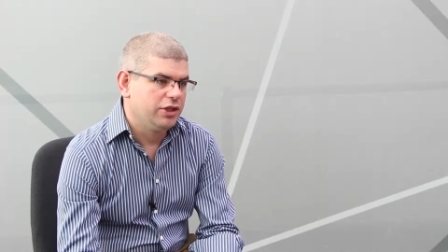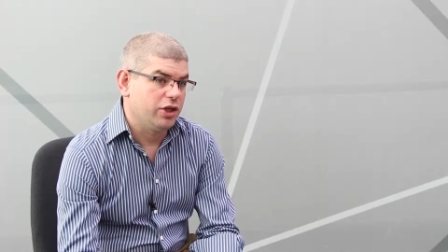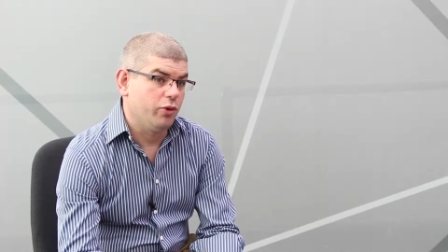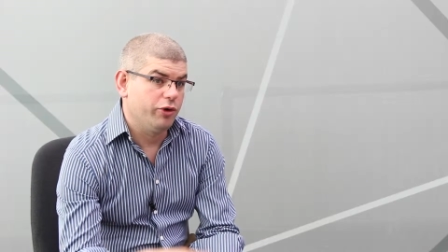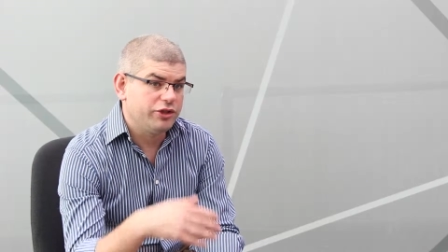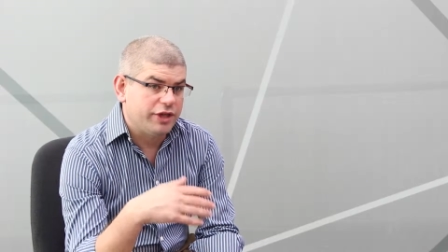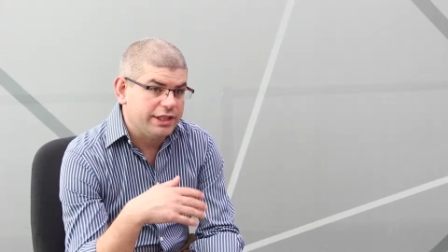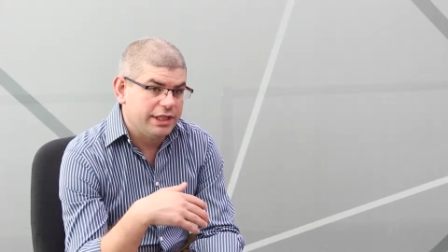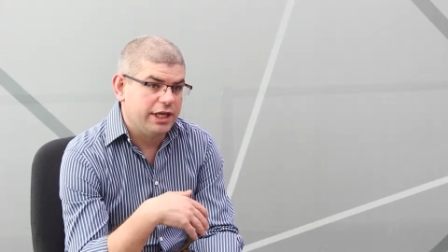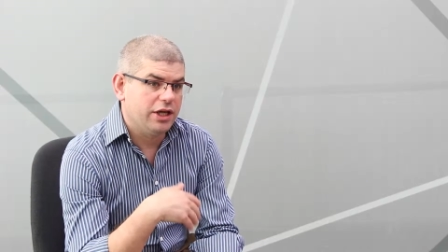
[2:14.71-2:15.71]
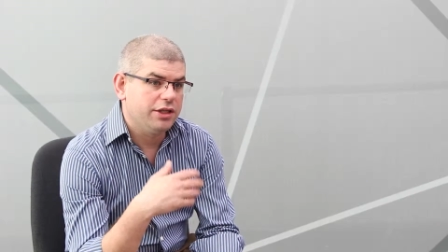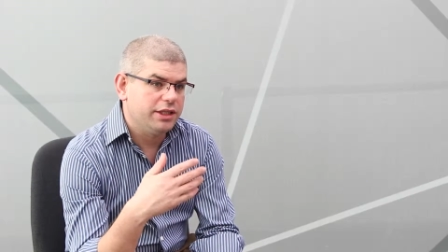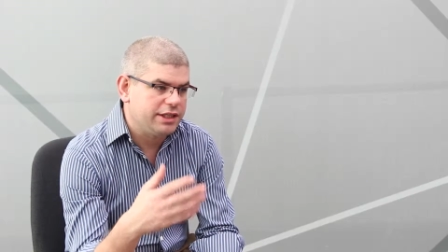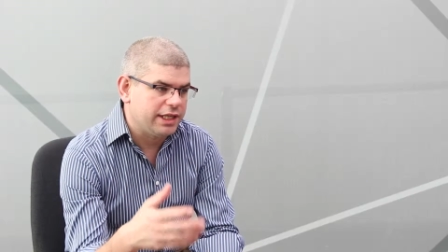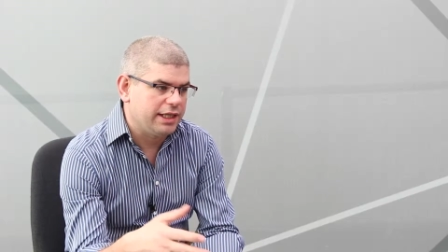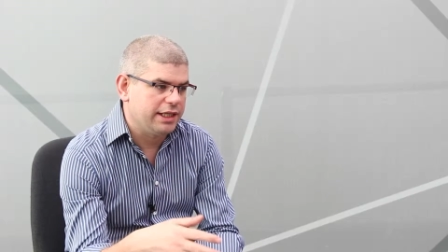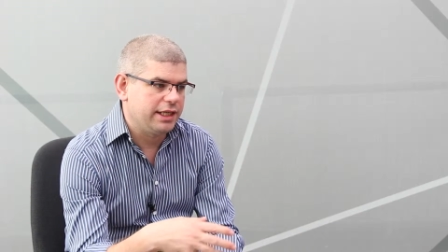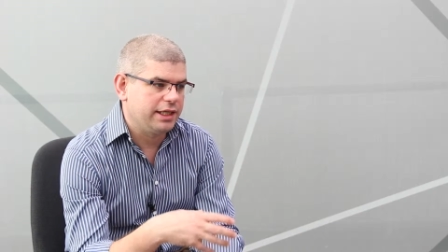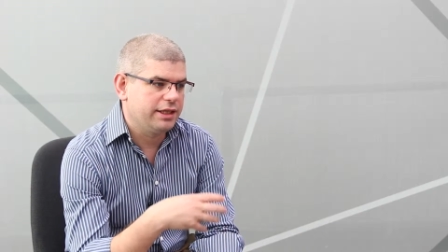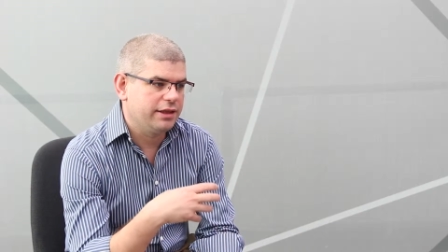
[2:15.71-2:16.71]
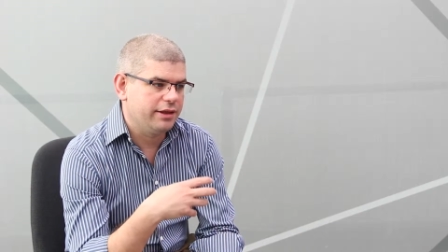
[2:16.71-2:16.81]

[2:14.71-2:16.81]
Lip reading: So we're interested in understanding